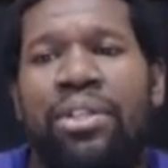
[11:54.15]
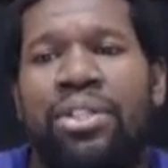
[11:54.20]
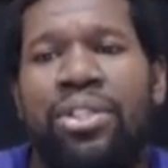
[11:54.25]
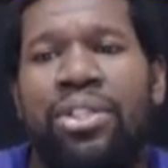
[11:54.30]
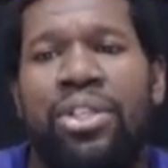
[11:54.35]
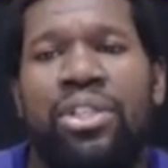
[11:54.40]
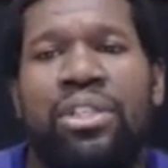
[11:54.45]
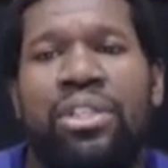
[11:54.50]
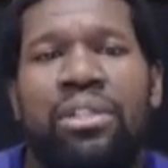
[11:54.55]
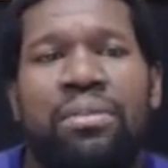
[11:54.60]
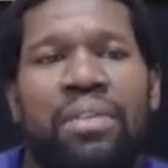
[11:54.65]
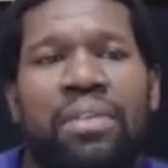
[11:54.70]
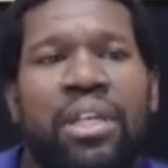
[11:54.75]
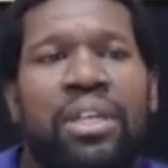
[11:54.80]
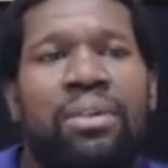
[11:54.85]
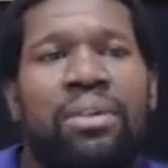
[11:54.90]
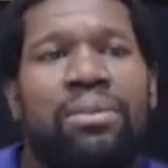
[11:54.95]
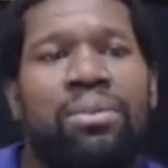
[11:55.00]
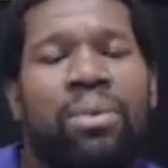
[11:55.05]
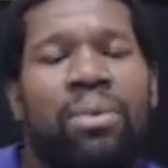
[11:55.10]
The children of
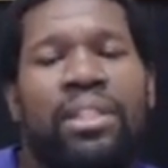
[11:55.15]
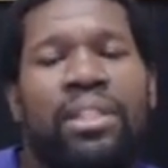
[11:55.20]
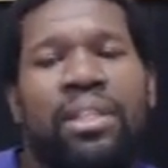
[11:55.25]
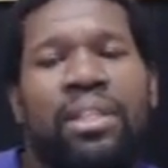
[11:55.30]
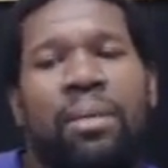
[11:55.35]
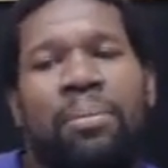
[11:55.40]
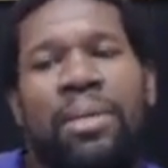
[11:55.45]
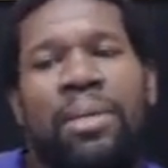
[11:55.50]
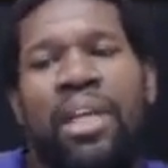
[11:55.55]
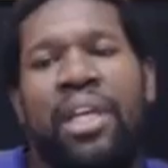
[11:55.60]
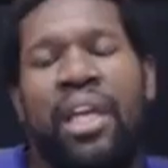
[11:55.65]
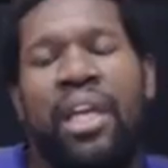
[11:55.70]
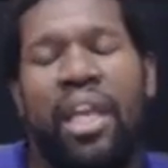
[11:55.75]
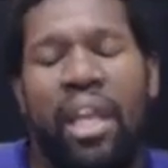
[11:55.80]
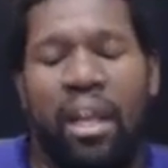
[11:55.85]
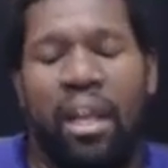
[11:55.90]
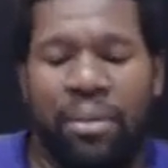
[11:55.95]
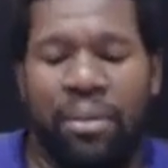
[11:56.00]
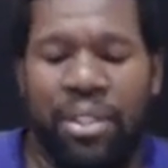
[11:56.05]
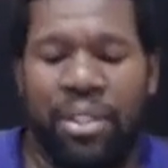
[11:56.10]
Edom dwelt up in that
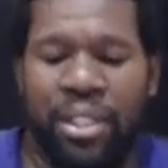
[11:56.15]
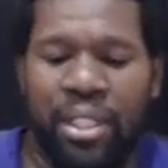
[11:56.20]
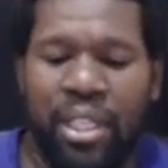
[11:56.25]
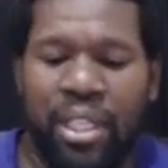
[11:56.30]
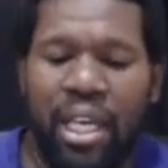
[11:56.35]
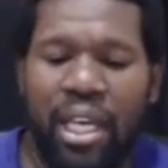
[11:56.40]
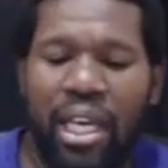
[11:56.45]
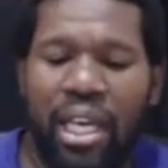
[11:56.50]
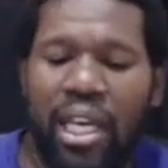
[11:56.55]
area.